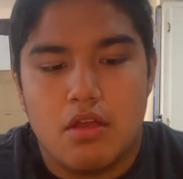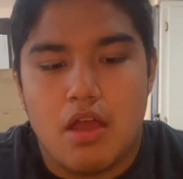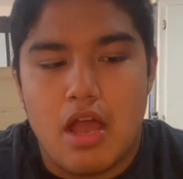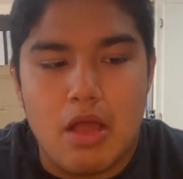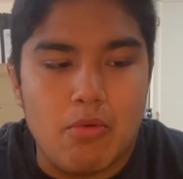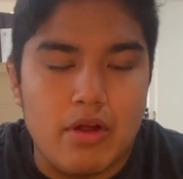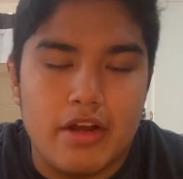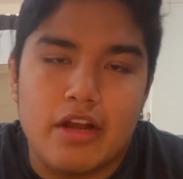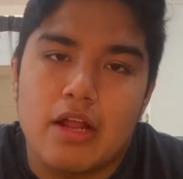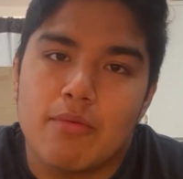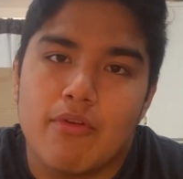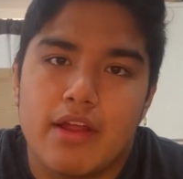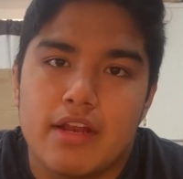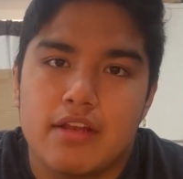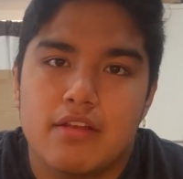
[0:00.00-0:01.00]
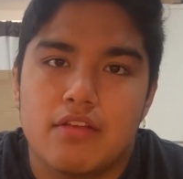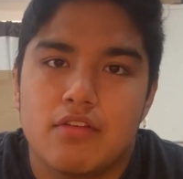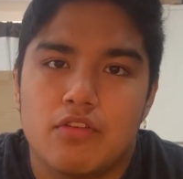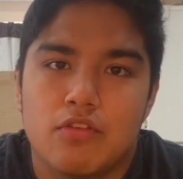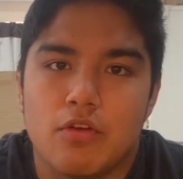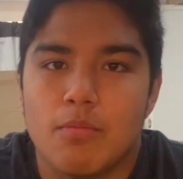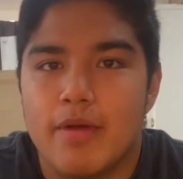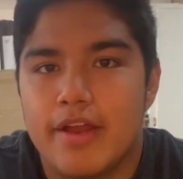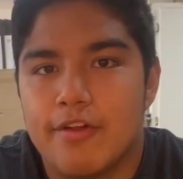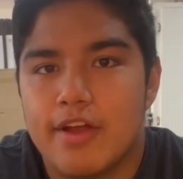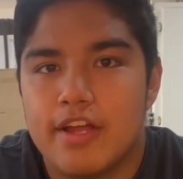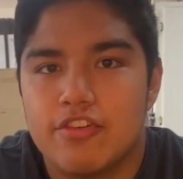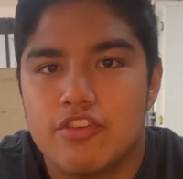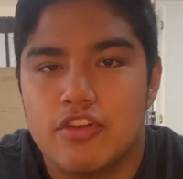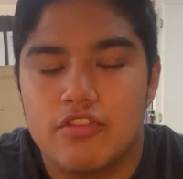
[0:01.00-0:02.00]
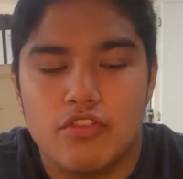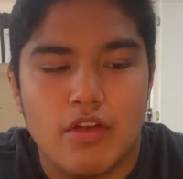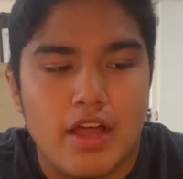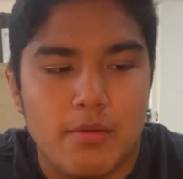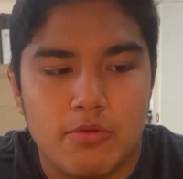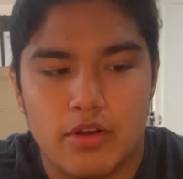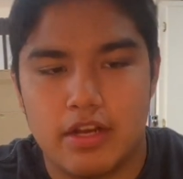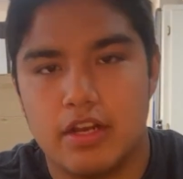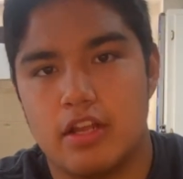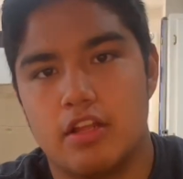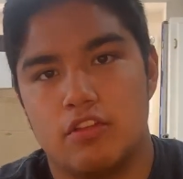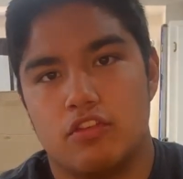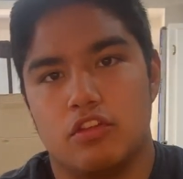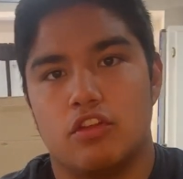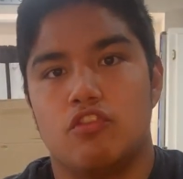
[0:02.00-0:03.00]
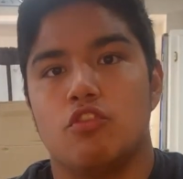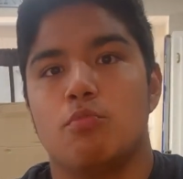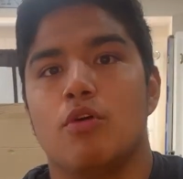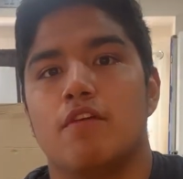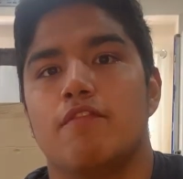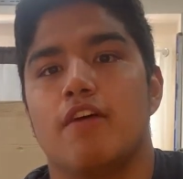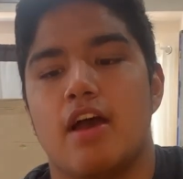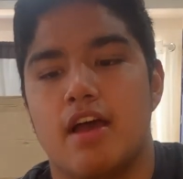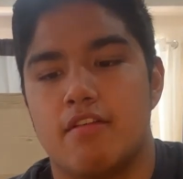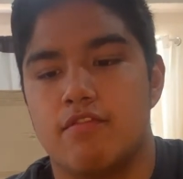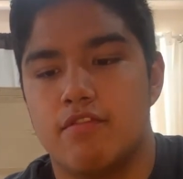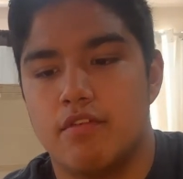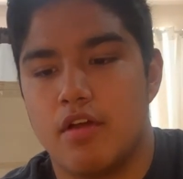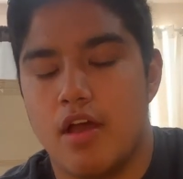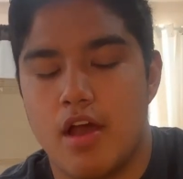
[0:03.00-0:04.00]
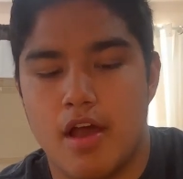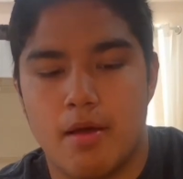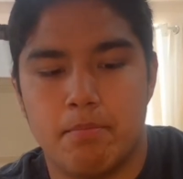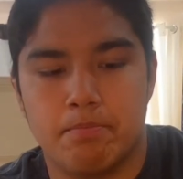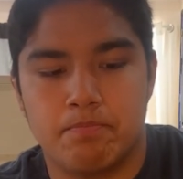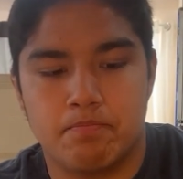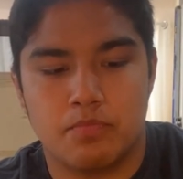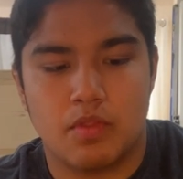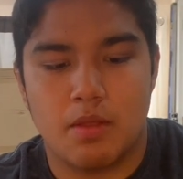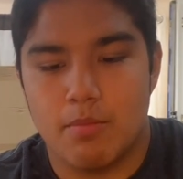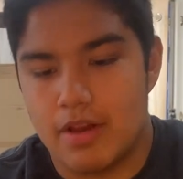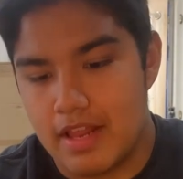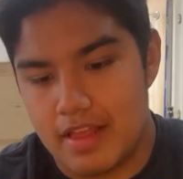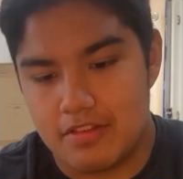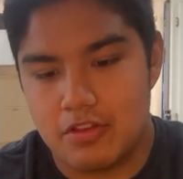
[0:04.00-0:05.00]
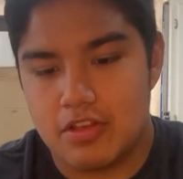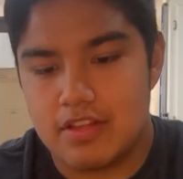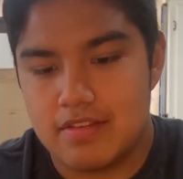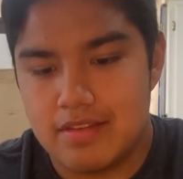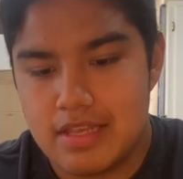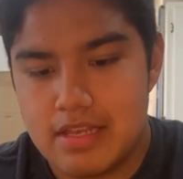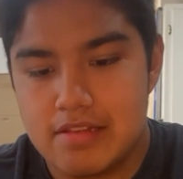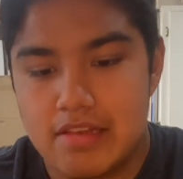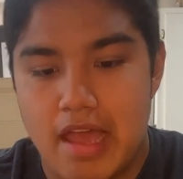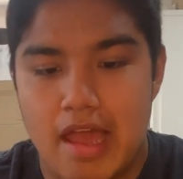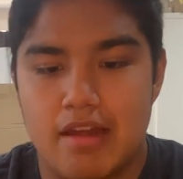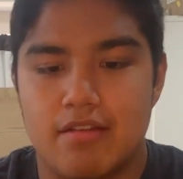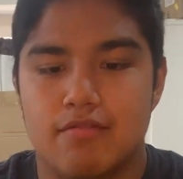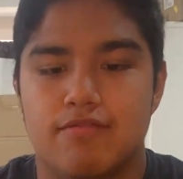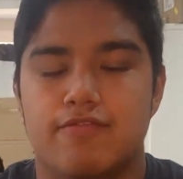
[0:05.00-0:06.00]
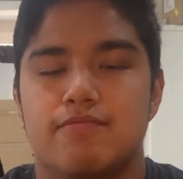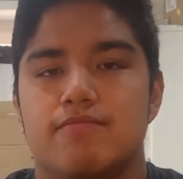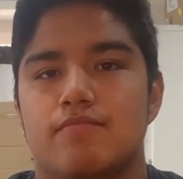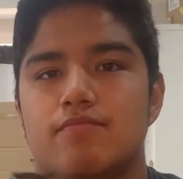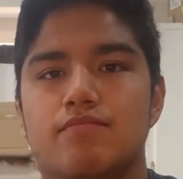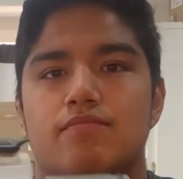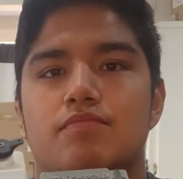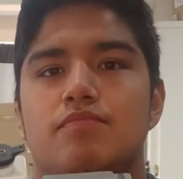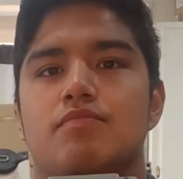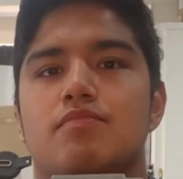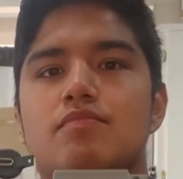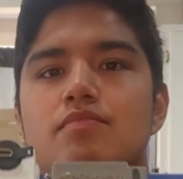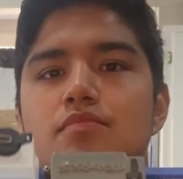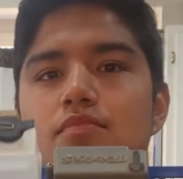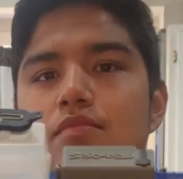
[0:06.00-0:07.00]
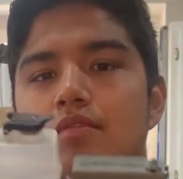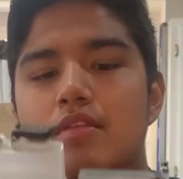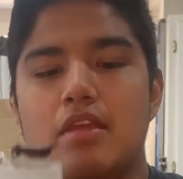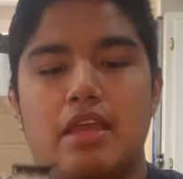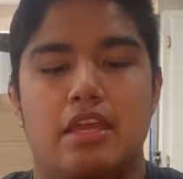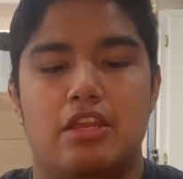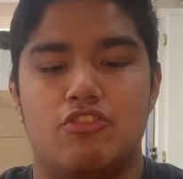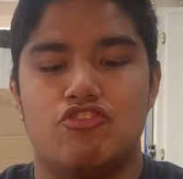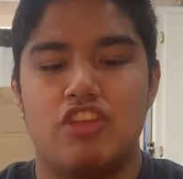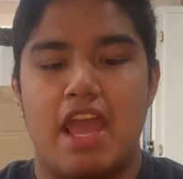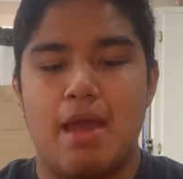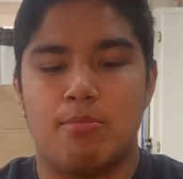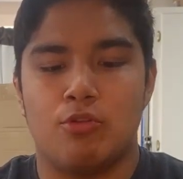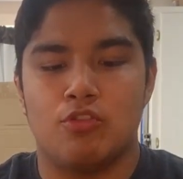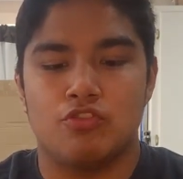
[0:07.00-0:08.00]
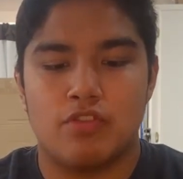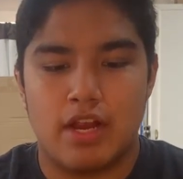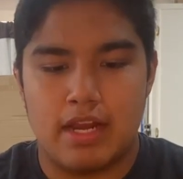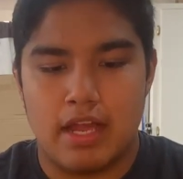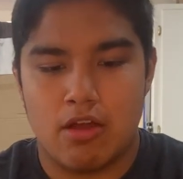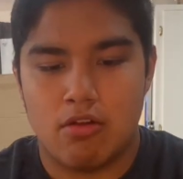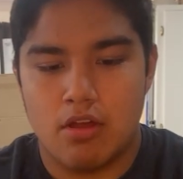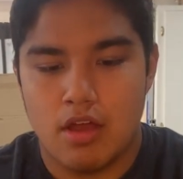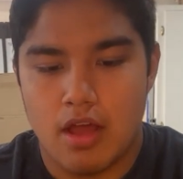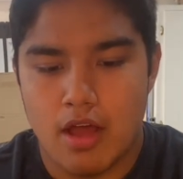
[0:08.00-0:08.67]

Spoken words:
I wanted to upgrade it to a better engine, so I upgraded it to the 2.5. But as you can see, it's kind of in shambles right now.